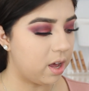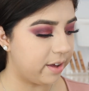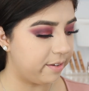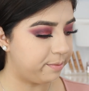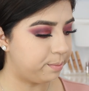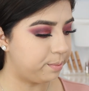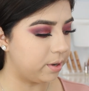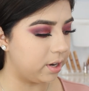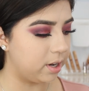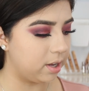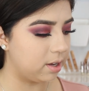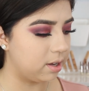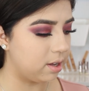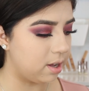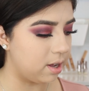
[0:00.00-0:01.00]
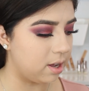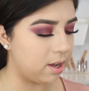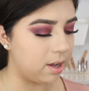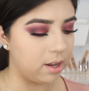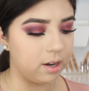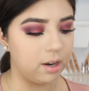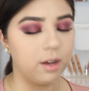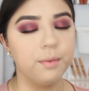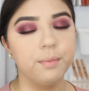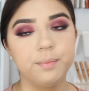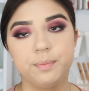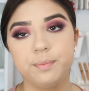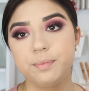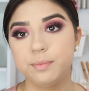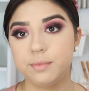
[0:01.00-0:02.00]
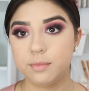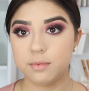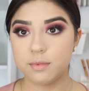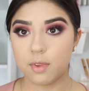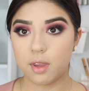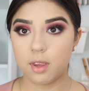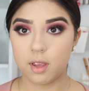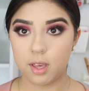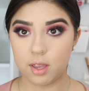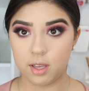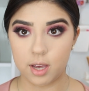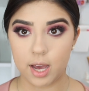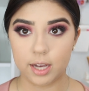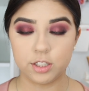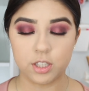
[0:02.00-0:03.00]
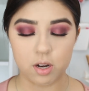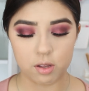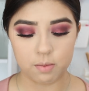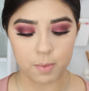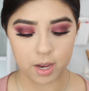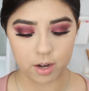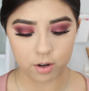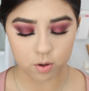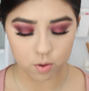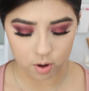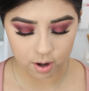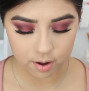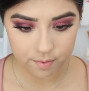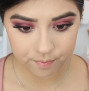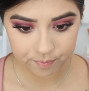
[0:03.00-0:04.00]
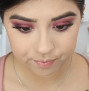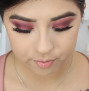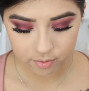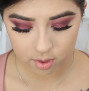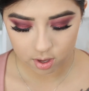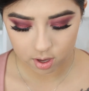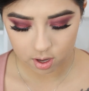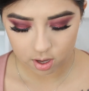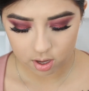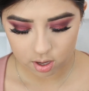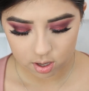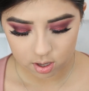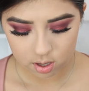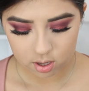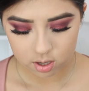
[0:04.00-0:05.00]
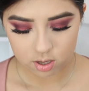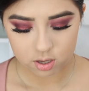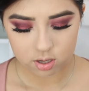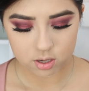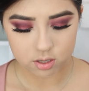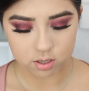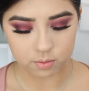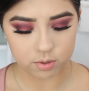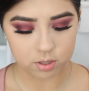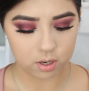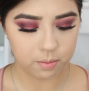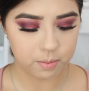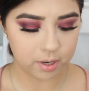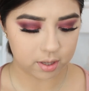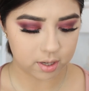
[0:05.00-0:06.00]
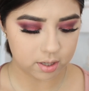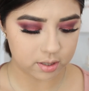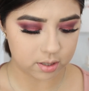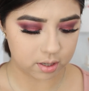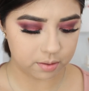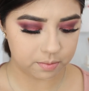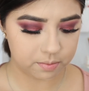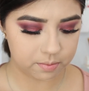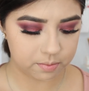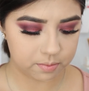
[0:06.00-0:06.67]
of putting on the eyeshadow in my inner corner. So I'm just going to pick this up.